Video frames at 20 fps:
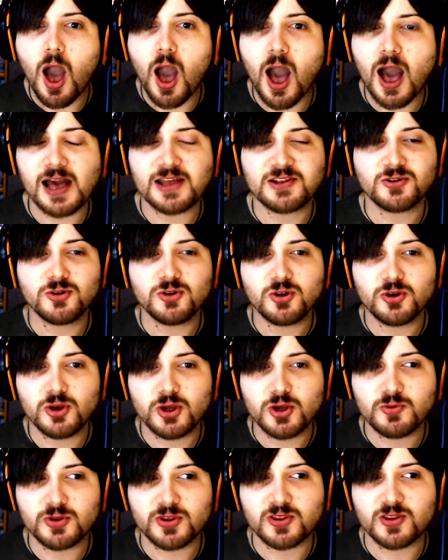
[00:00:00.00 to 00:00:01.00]
I don't know
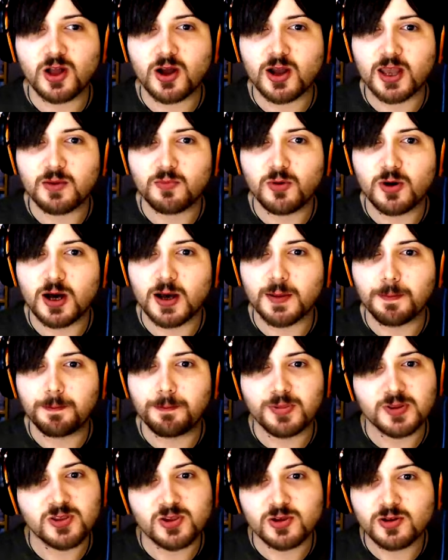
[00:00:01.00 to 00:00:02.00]
who was knocking what,
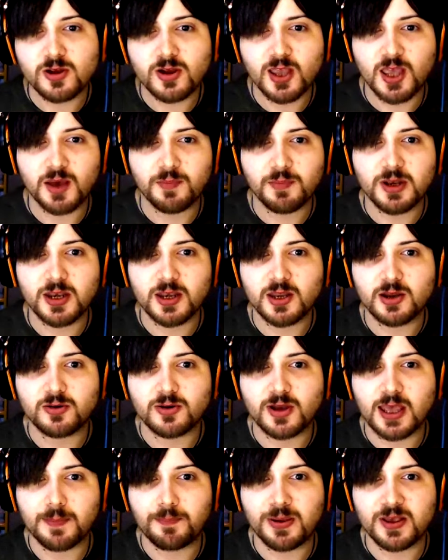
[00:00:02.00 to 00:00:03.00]
but you're not coming in here,
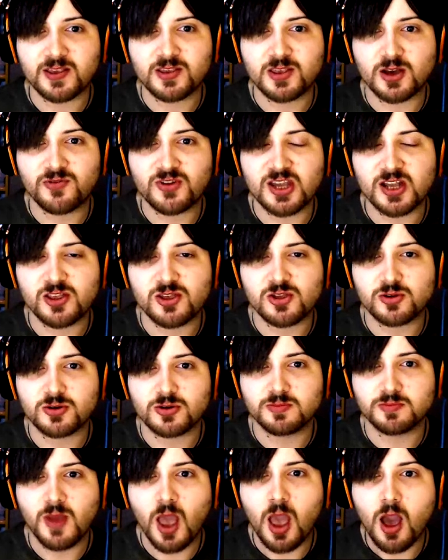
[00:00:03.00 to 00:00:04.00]
okay? Piss off, get your
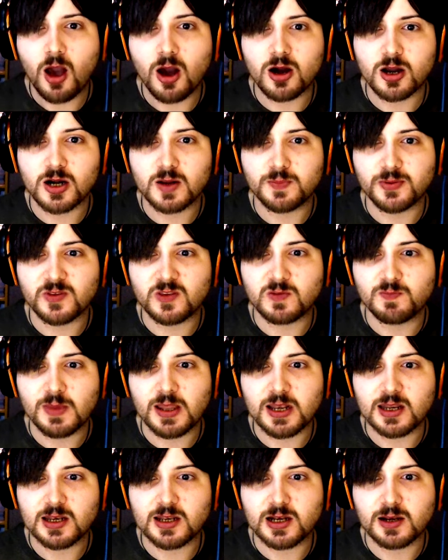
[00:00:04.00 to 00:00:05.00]
own horrible,
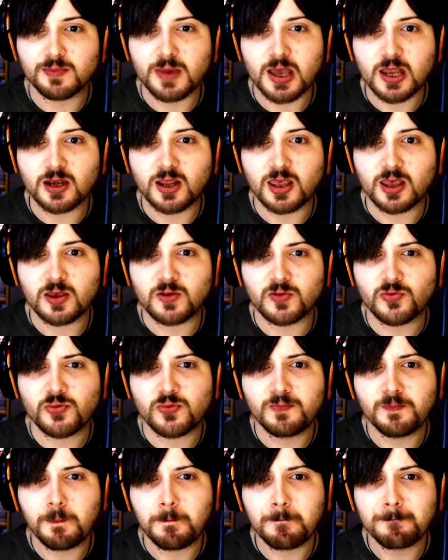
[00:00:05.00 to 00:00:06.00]
smelly little man cave.
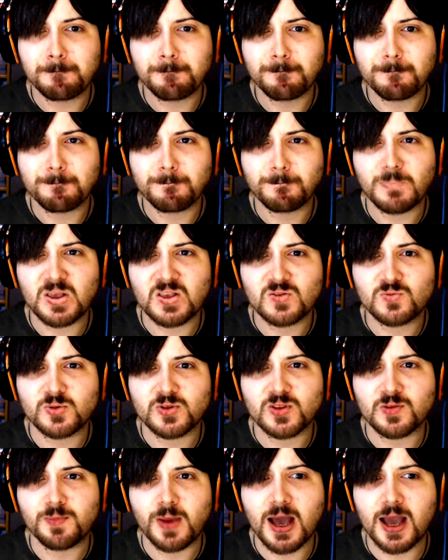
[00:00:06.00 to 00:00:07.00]
This
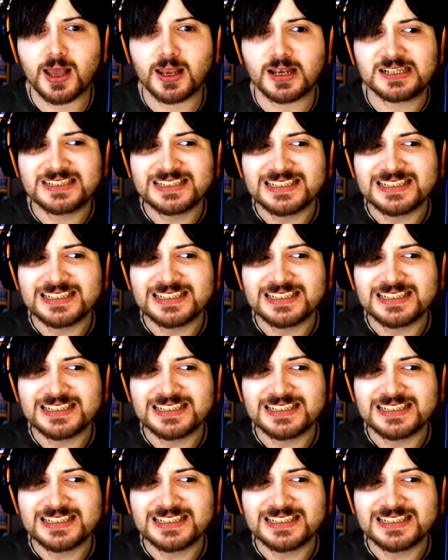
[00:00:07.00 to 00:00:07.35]
one's mine.